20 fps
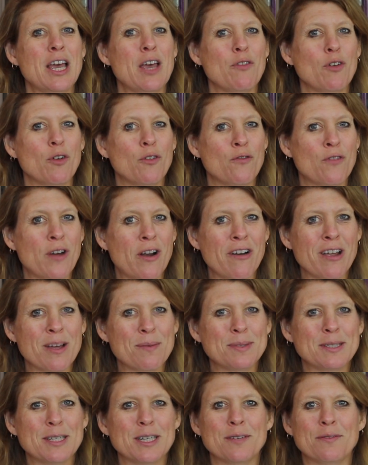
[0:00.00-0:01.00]
If you're very
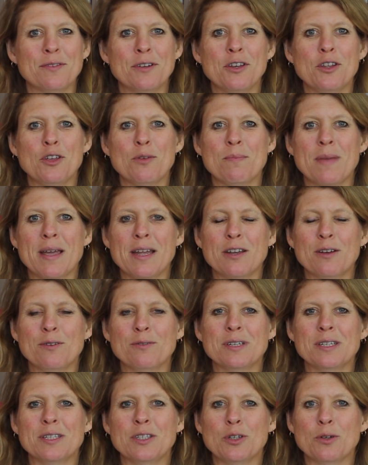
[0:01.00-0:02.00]
observant, you may
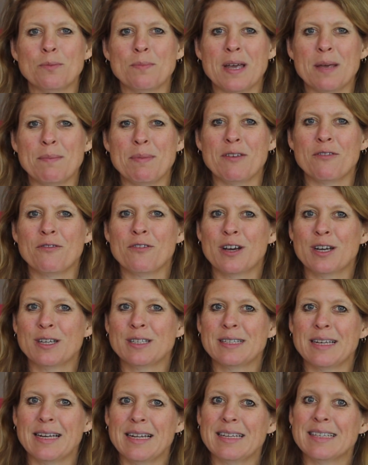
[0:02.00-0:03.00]
notice your baby
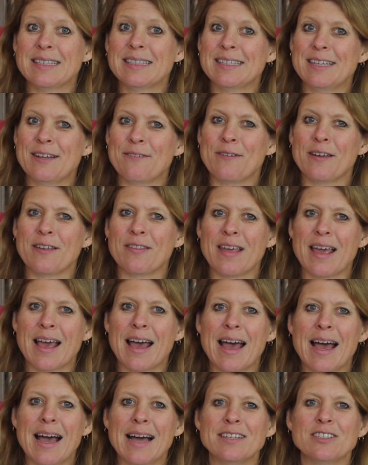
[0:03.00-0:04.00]
firstly sniffing the
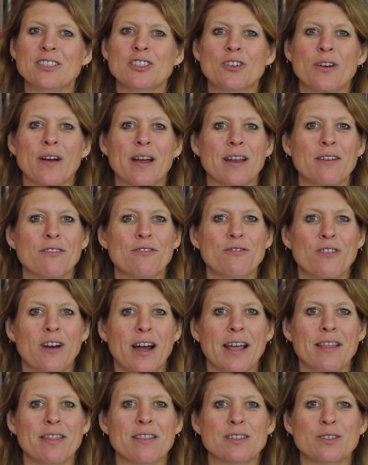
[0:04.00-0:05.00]
air to try and
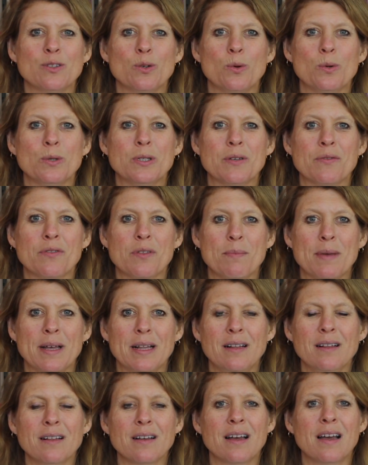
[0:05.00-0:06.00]
find the source of the
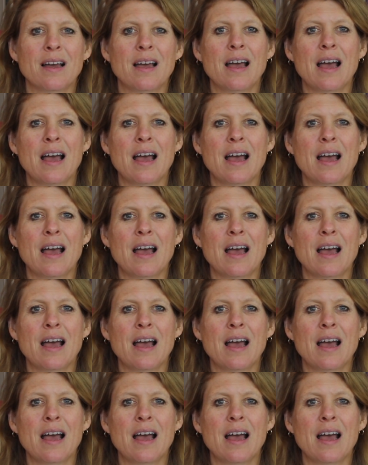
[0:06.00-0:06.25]
milk,